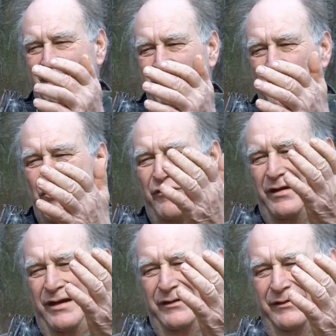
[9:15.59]
and move
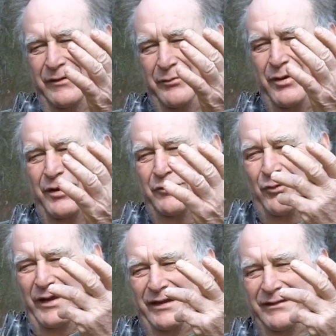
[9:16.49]
it
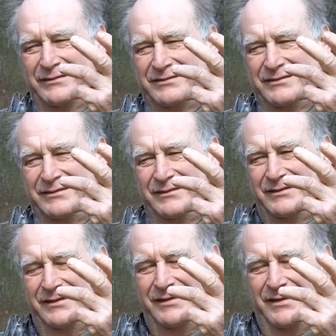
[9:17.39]
upon wings.
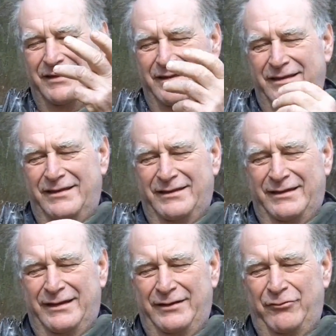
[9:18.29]

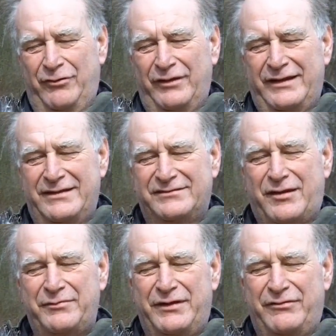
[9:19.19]
And it really is
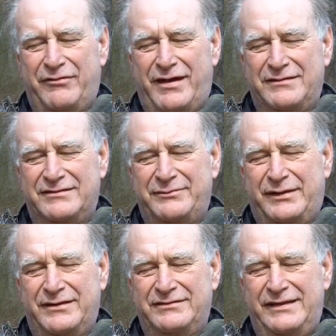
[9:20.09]
something, friends,
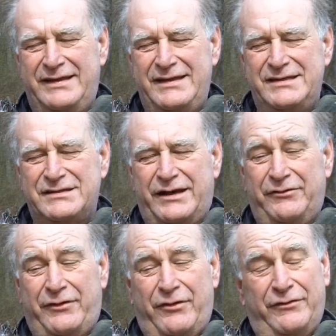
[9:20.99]
because each, I
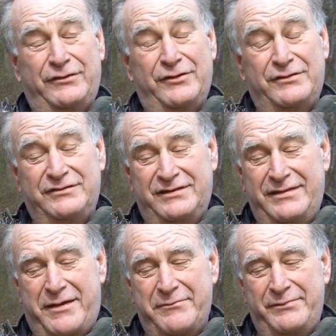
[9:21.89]
don't know that you can
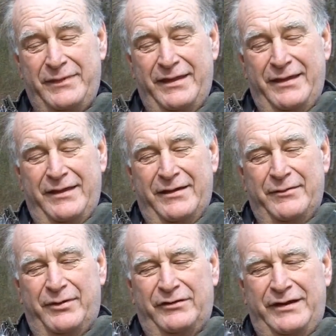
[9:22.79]
see them,
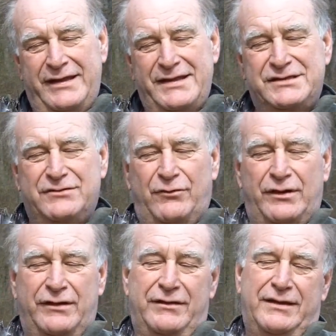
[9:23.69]
but on each of
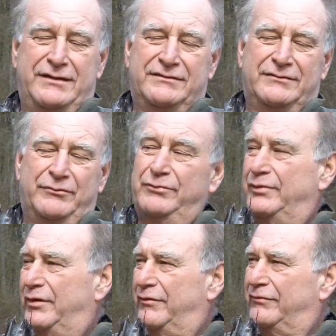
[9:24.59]
one of these
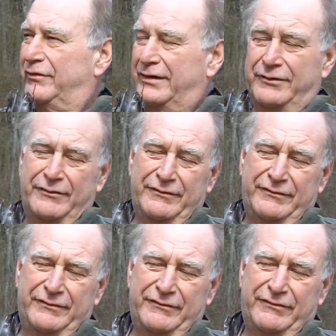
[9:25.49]
beautiful
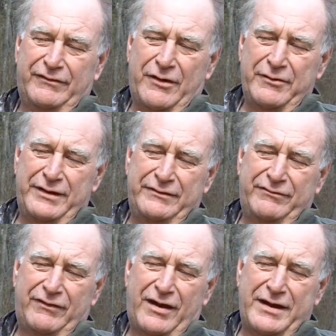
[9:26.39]
little floating,
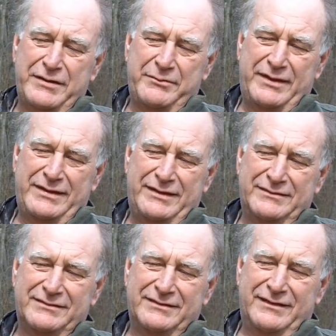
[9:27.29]
flying
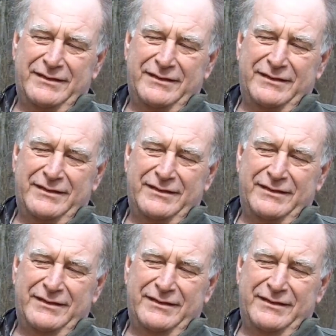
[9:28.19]
beings